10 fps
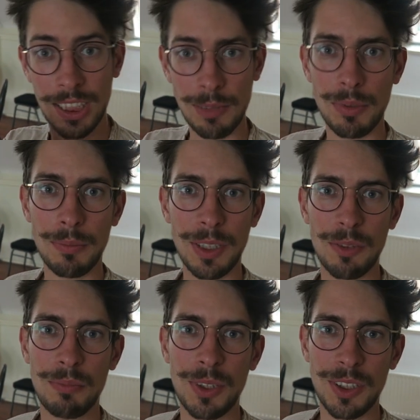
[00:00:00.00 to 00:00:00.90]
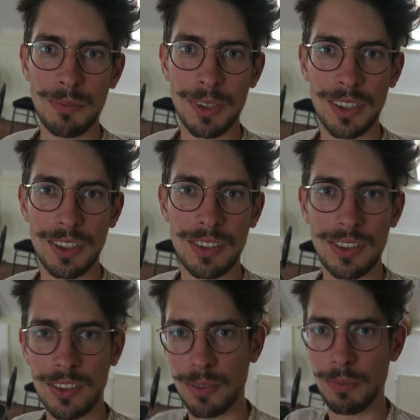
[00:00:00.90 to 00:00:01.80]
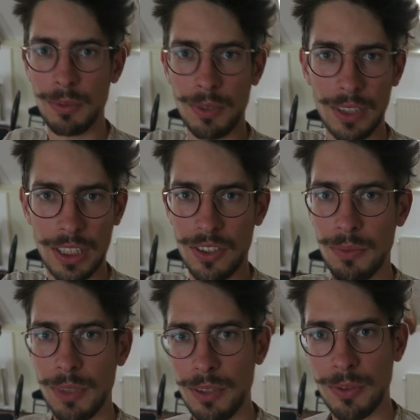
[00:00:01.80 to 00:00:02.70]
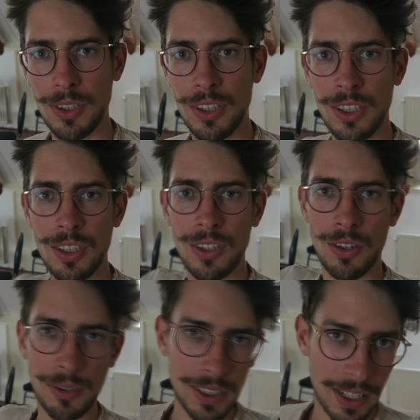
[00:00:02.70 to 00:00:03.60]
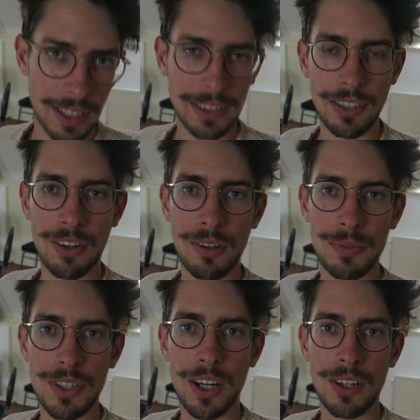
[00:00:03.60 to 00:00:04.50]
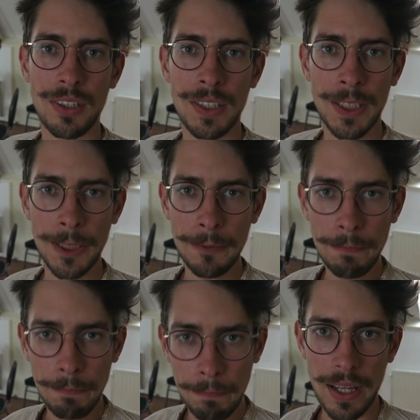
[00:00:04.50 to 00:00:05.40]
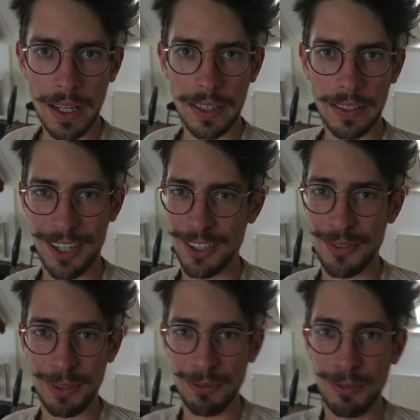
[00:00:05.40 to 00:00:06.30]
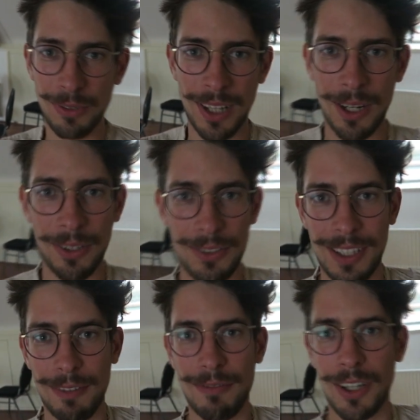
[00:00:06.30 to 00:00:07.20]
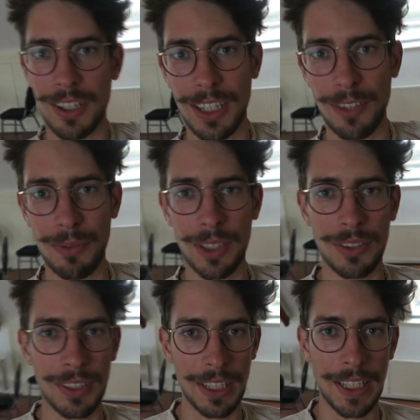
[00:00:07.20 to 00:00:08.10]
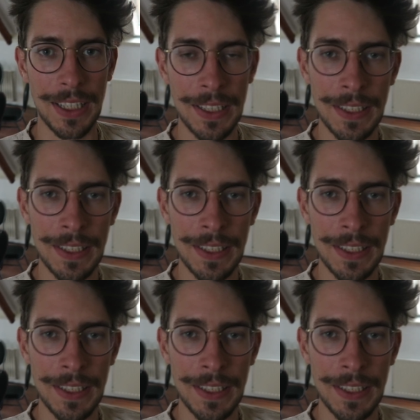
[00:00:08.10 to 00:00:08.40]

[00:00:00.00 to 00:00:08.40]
keeping me on point, because some people next to me were already letting their arms down, and I just went full out, like fuck it, I'd rather die.